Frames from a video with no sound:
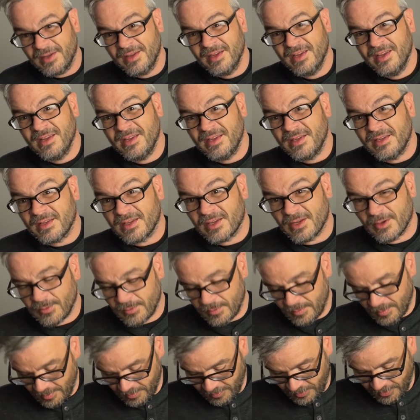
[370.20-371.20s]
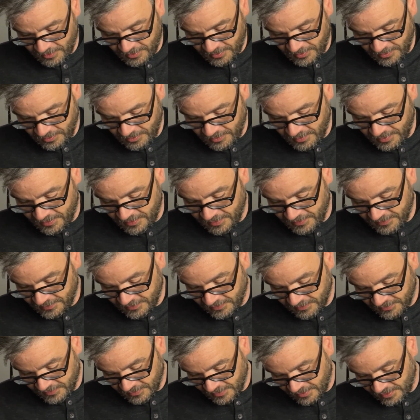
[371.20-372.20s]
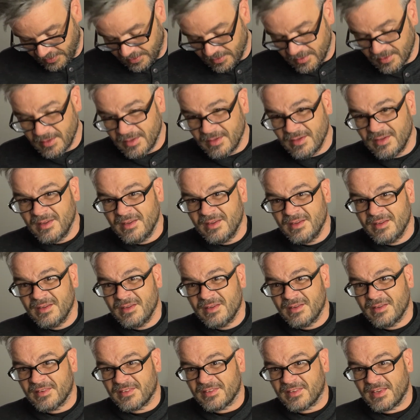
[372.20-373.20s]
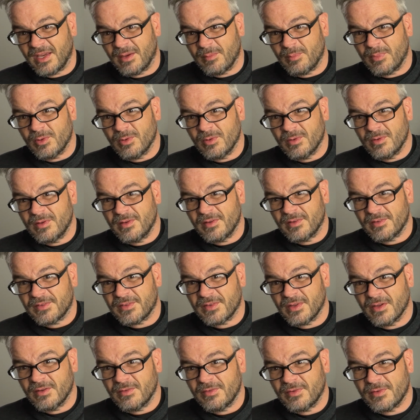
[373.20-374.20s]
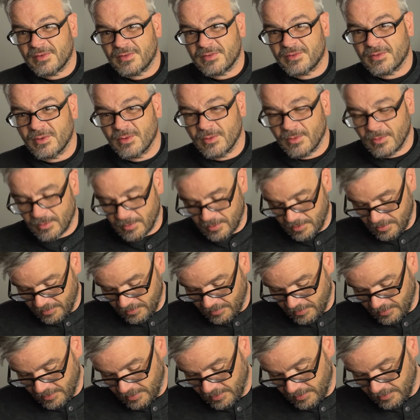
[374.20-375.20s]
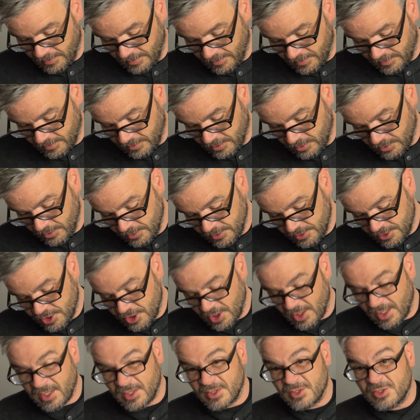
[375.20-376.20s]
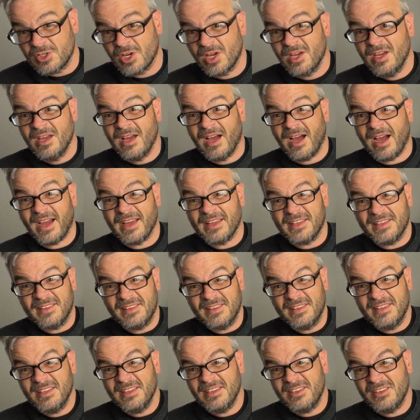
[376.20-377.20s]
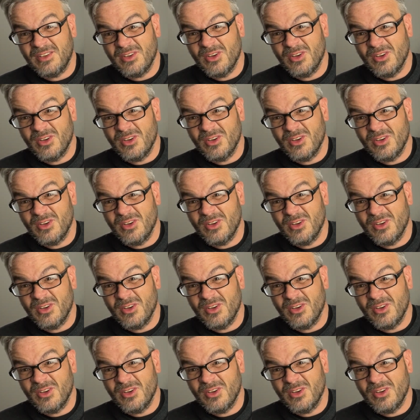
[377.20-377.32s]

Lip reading: you gotta remember too that this is like sample stuff, so it could change. I did